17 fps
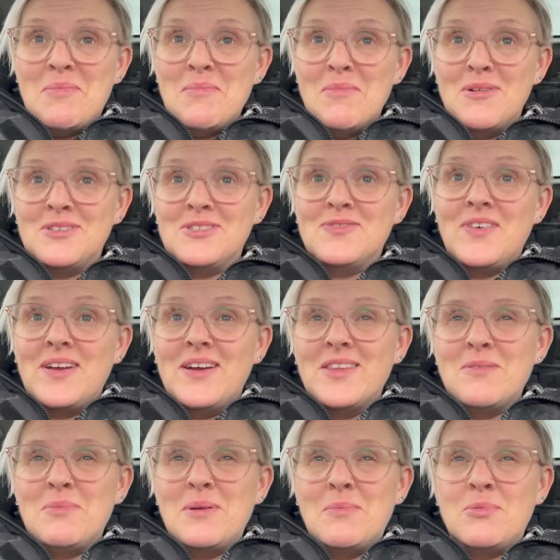motivate
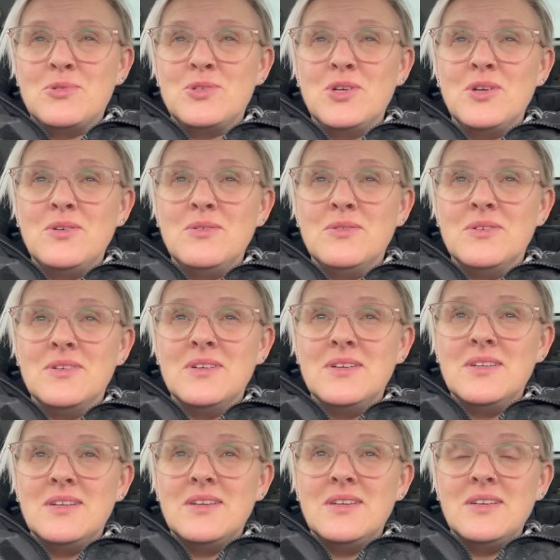other people too,
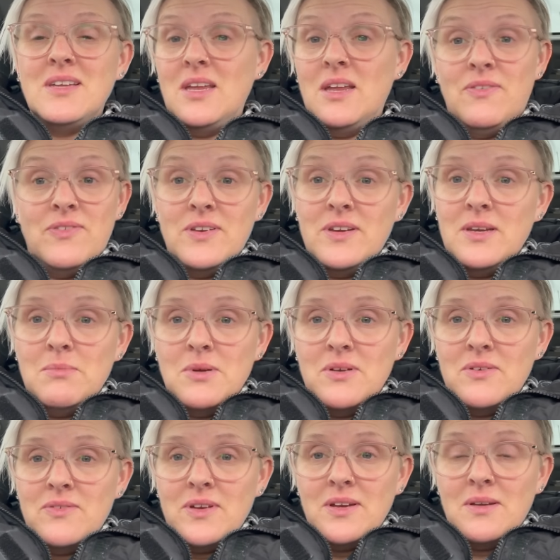if they need
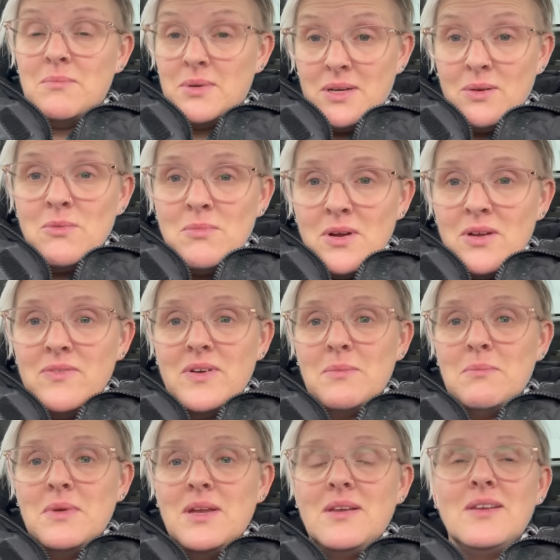motivating. But it will motivate
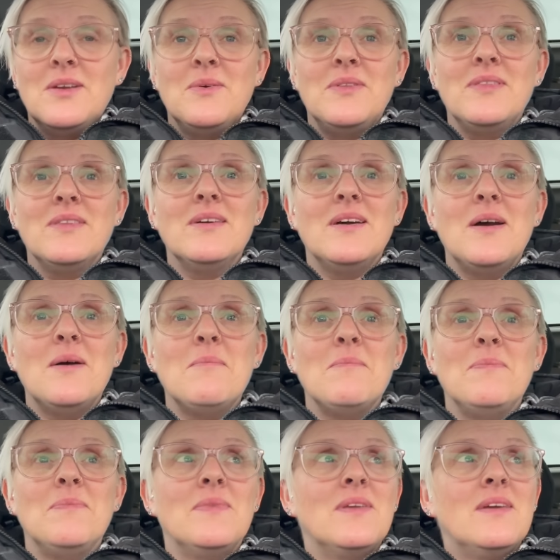me, knowing that
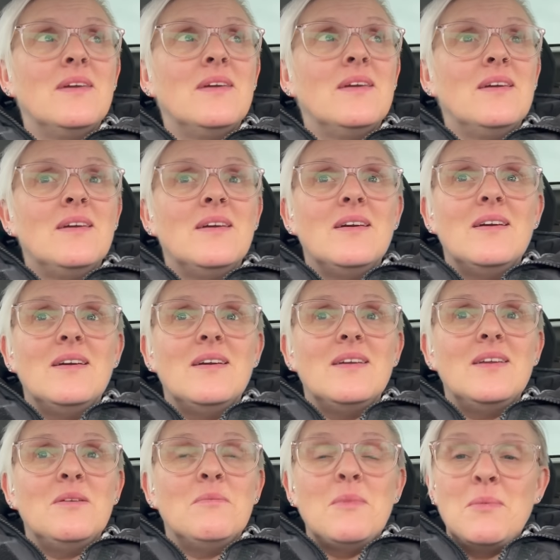you
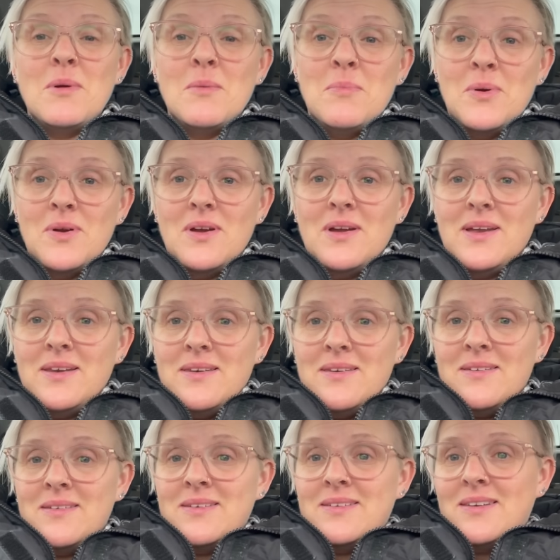know, maybe I'll put in
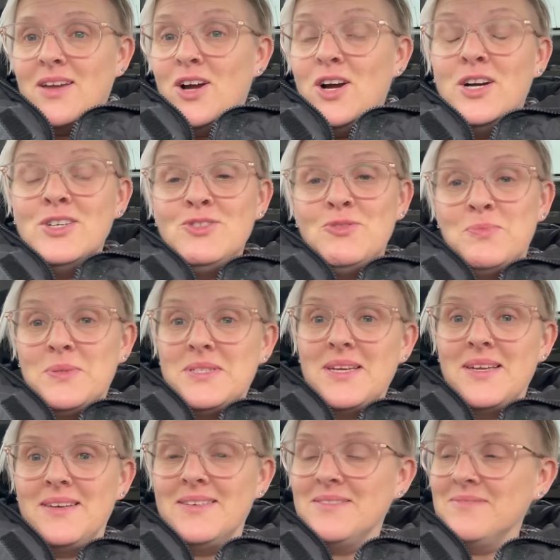
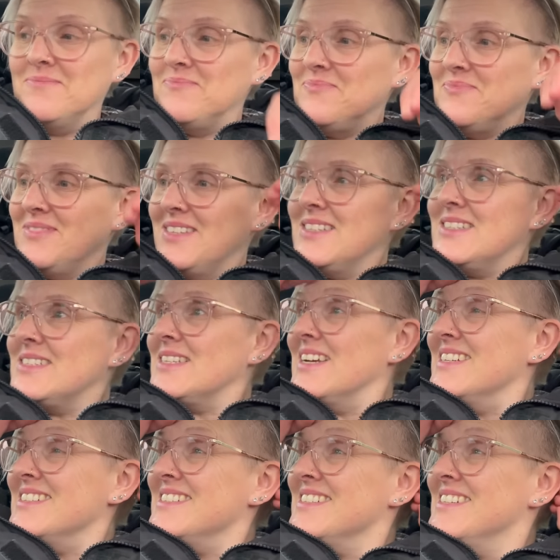100%
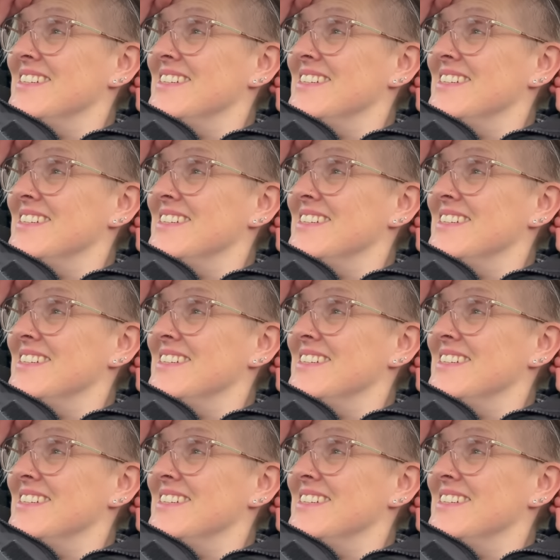instead.